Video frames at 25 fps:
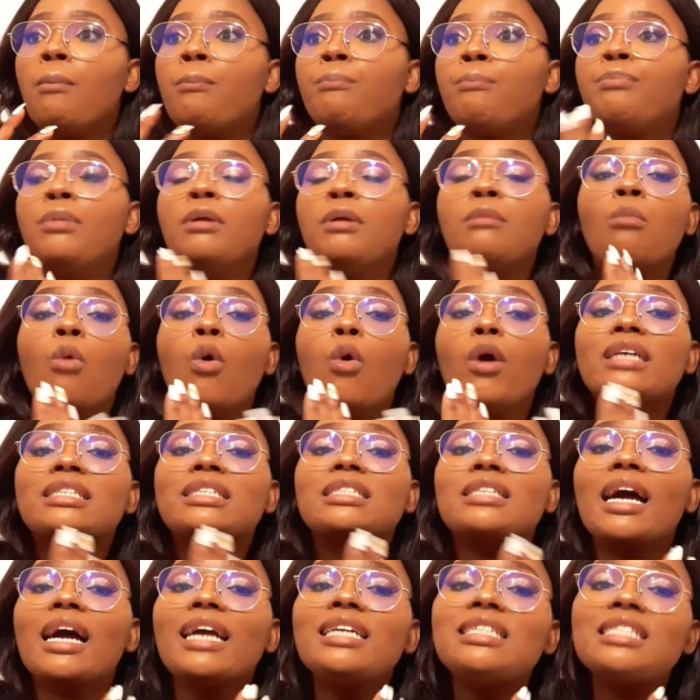been more
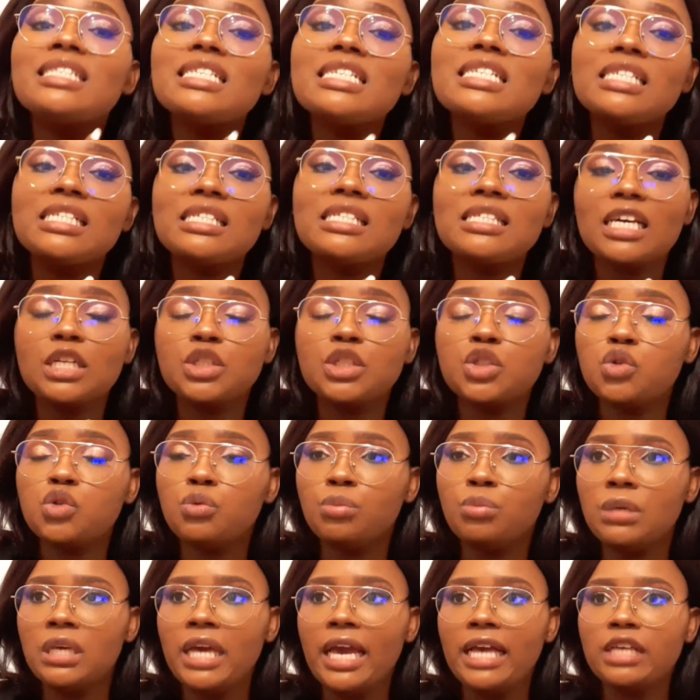excited than to
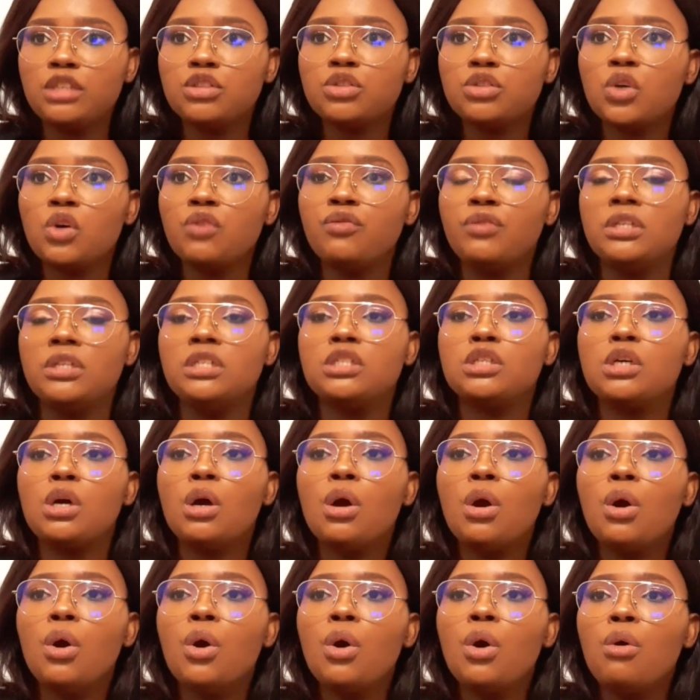be a servant
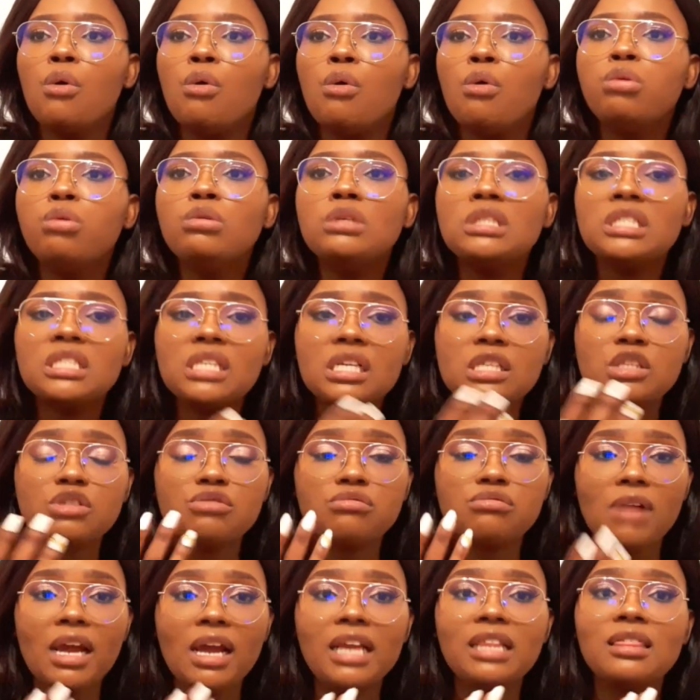who sits
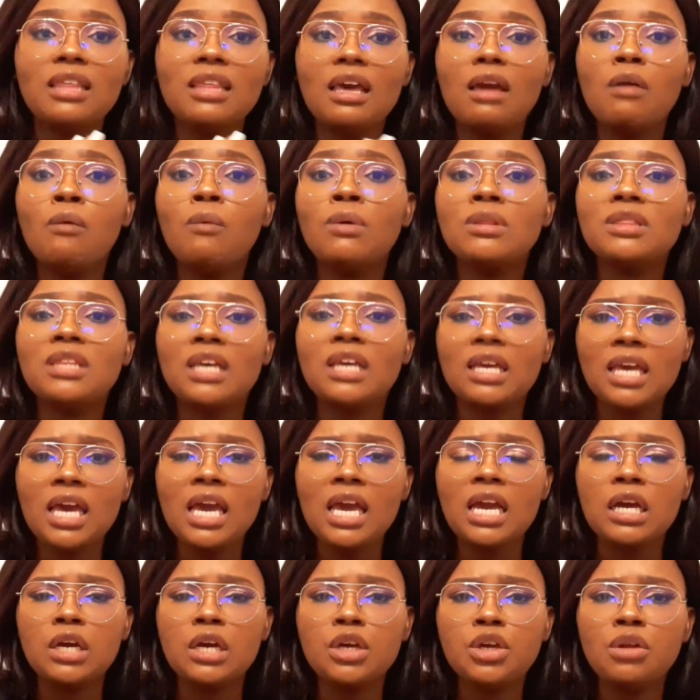right there with the
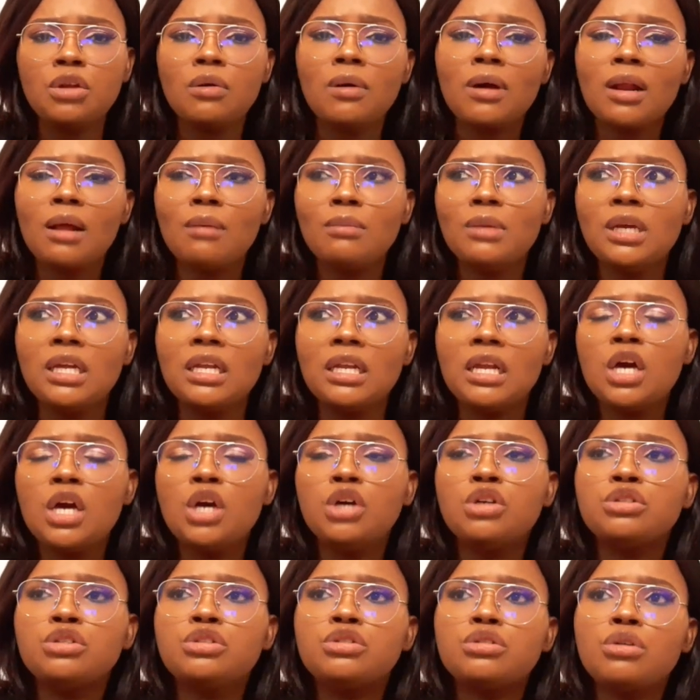King, you know what I mean?
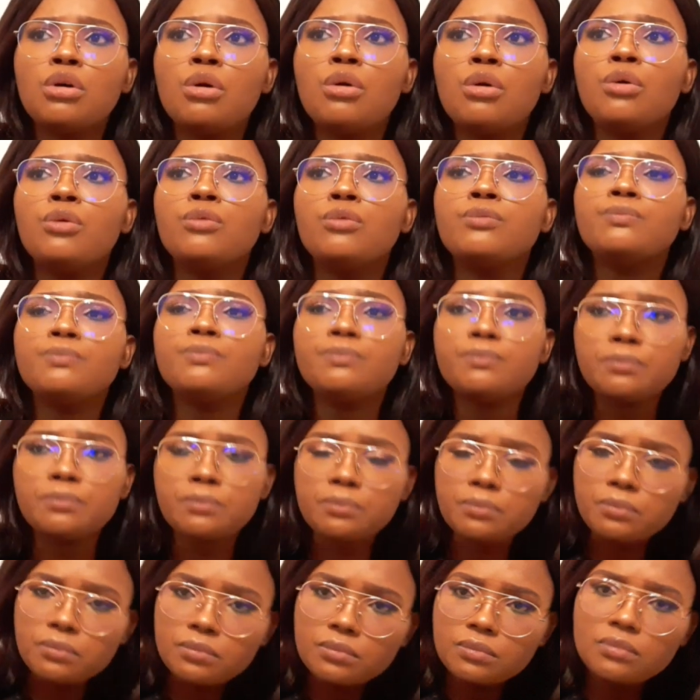So
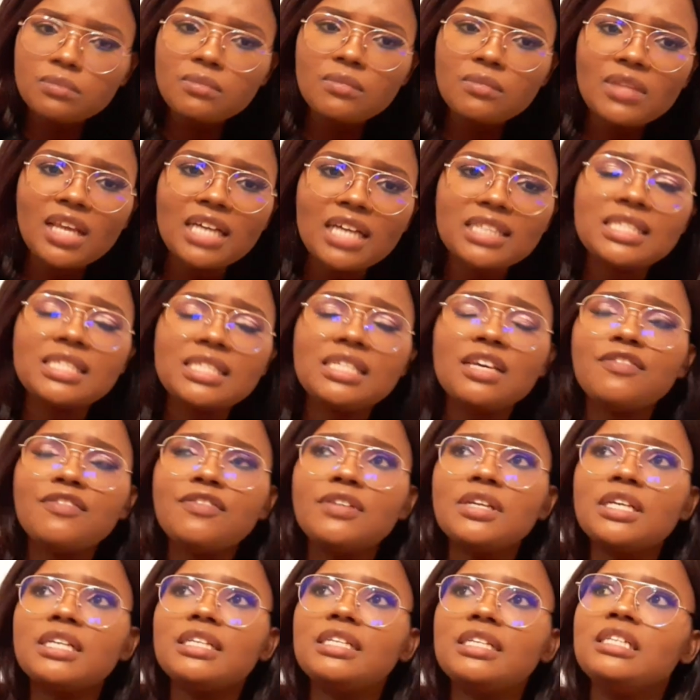it's
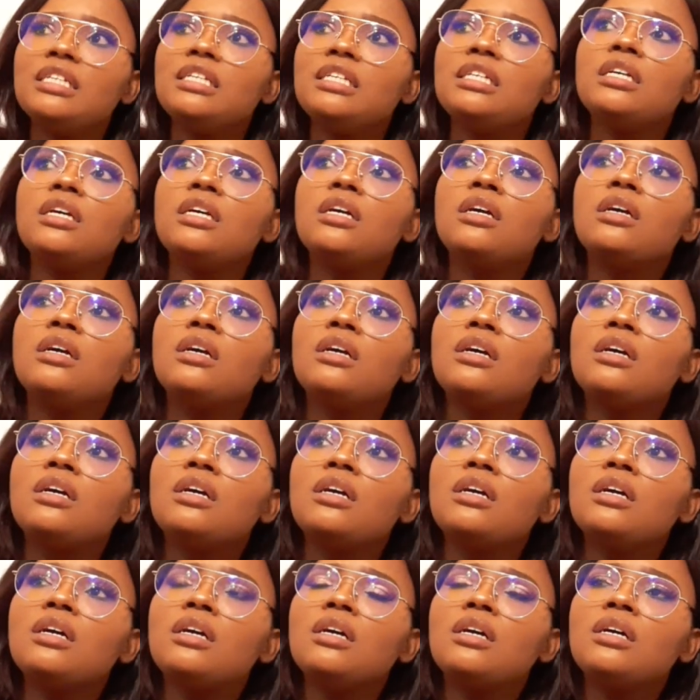definitely
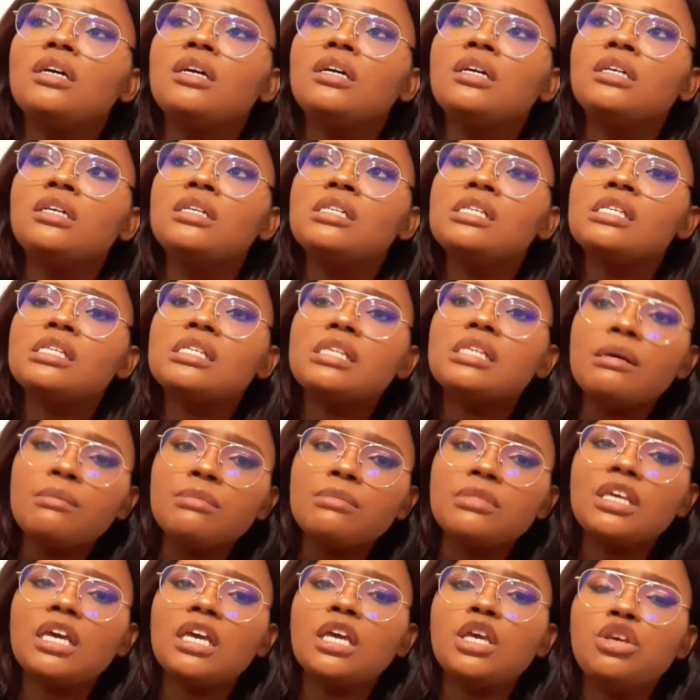
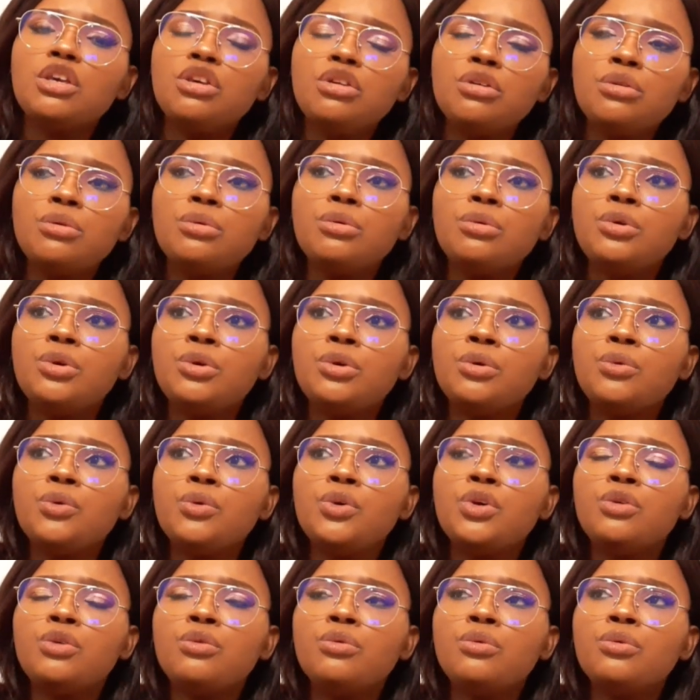something you, you,
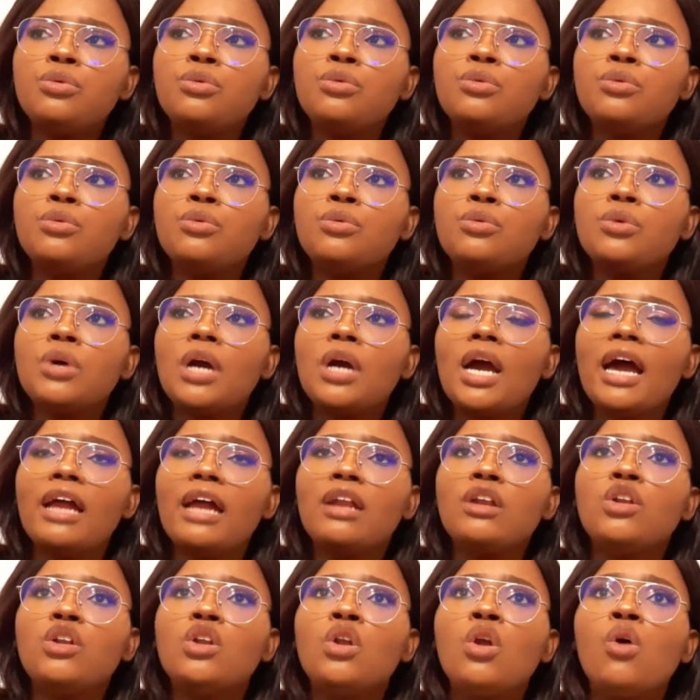you, and